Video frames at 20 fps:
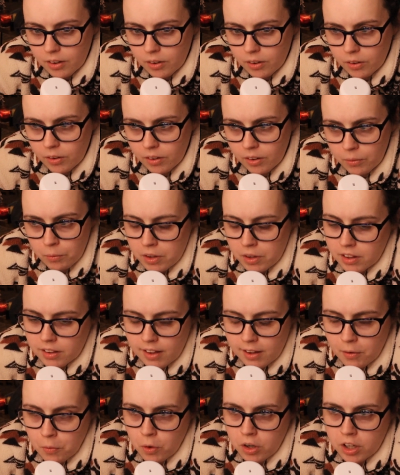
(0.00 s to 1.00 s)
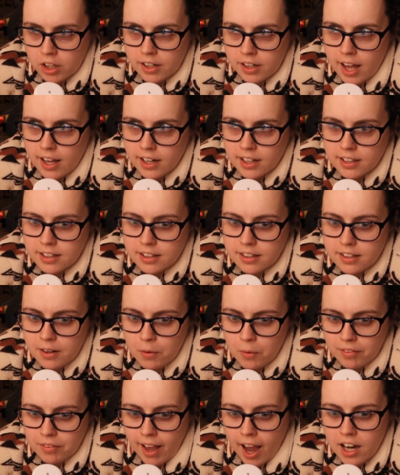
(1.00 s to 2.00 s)
it
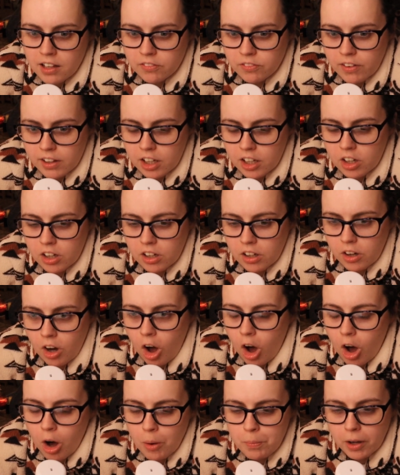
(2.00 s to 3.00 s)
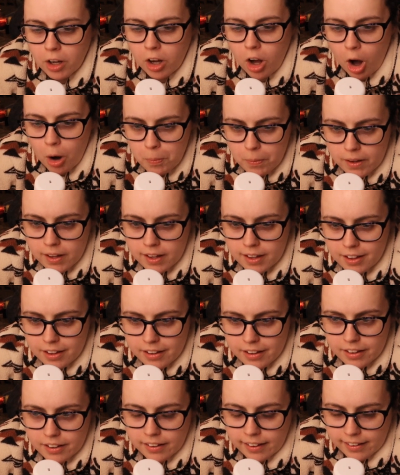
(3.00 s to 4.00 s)
was kind of like a carbon copy,
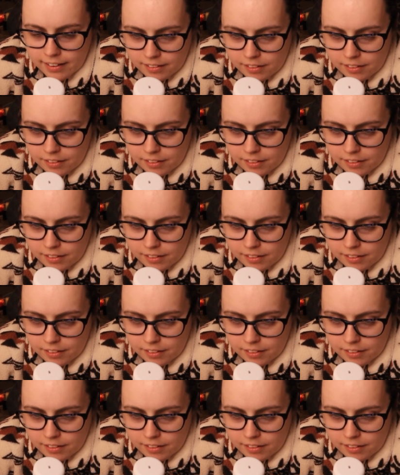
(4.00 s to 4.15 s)
like a little